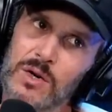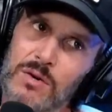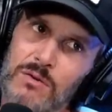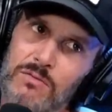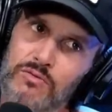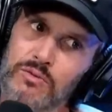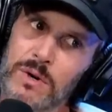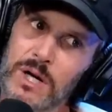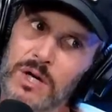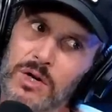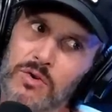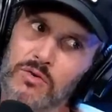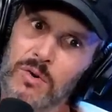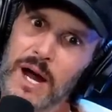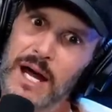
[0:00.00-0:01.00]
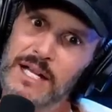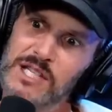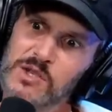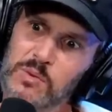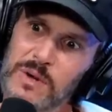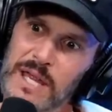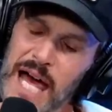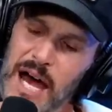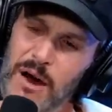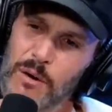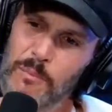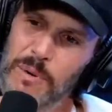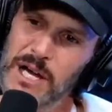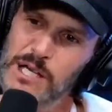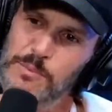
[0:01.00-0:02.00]
regrets with how
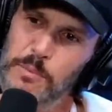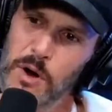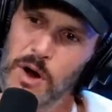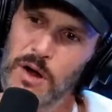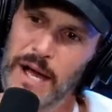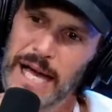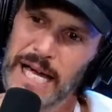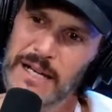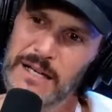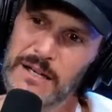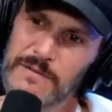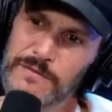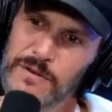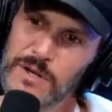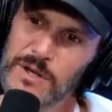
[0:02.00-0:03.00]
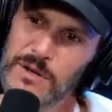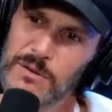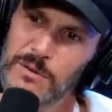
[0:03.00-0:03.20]
baseball ended for you?